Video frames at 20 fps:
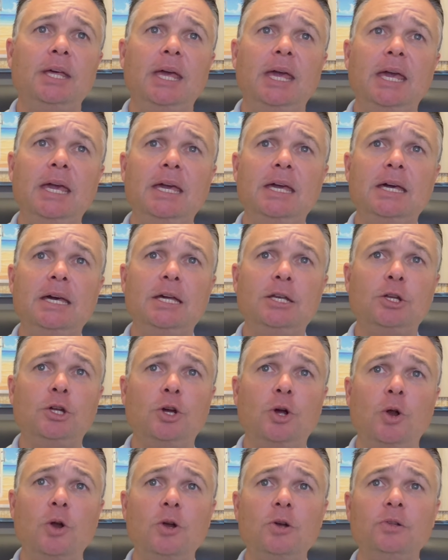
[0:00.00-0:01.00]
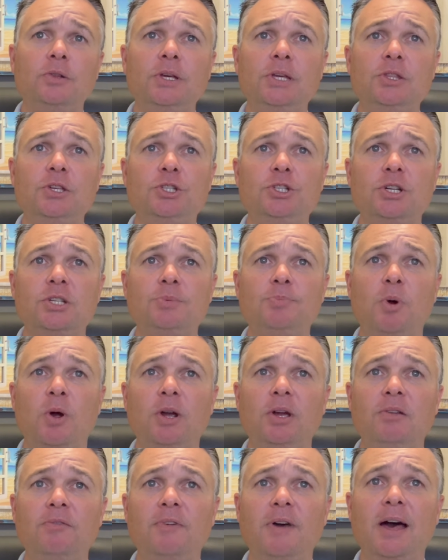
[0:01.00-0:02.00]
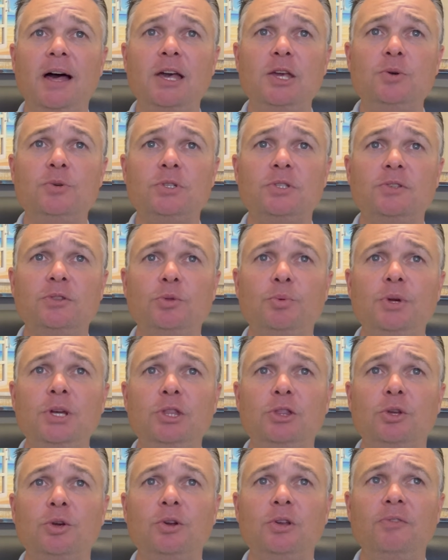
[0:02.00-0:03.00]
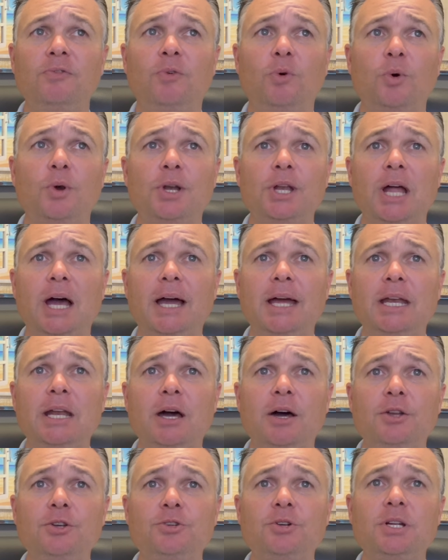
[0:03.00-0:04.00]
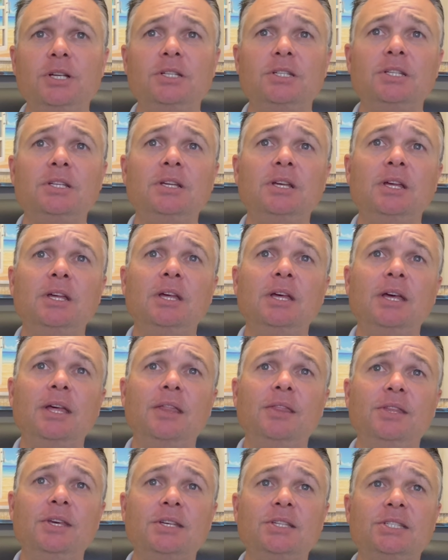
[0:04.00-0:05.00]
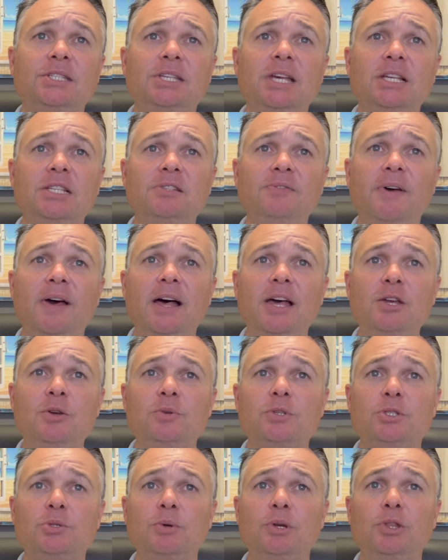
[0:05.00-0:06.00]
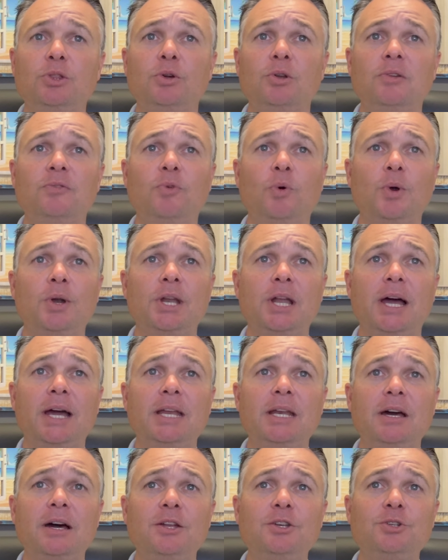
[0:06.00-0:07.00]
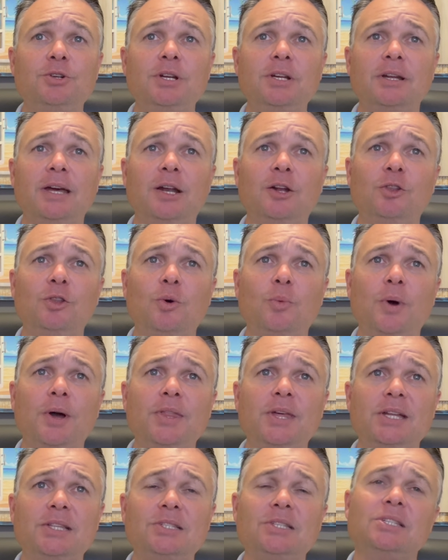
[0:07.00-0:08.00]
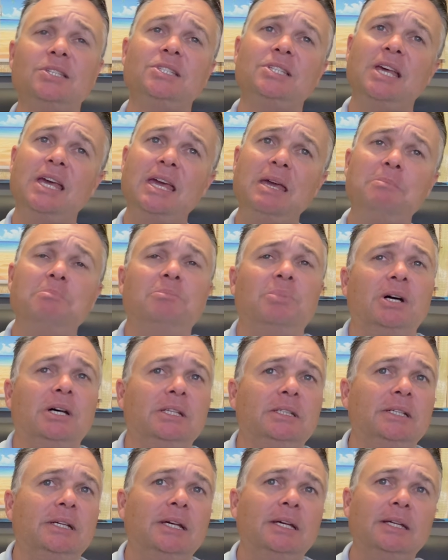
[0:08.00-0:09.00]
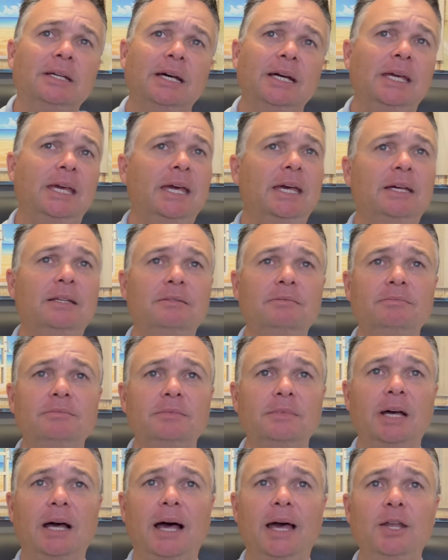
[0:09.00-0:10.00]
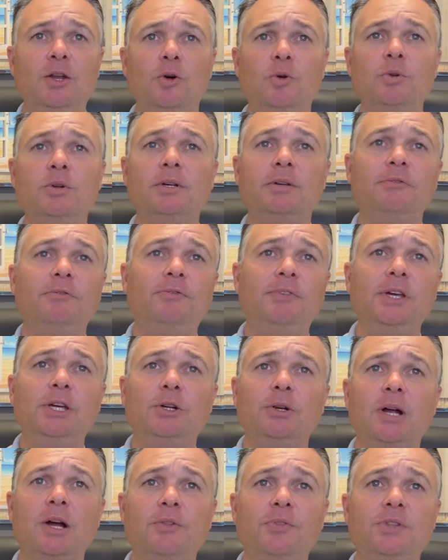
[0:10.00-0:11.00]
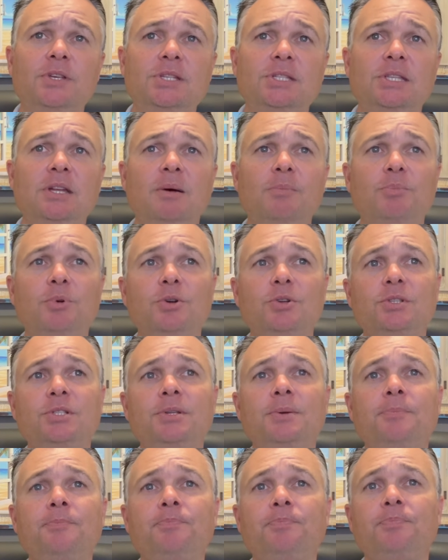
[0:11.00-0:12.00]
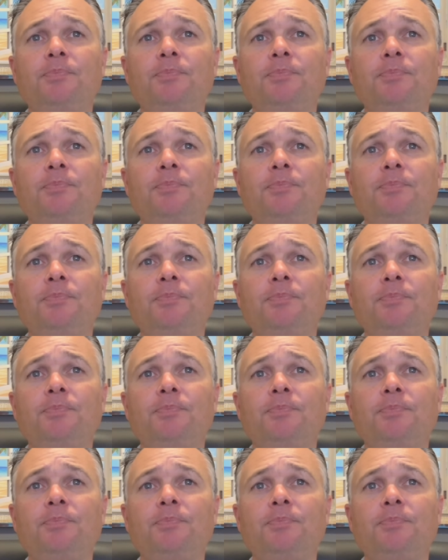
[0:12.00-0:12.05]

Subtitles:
And currently the just market value is $334,900. The assessed value is $334,900. I don't know why that's the same, but again, I don't figure out these numbers.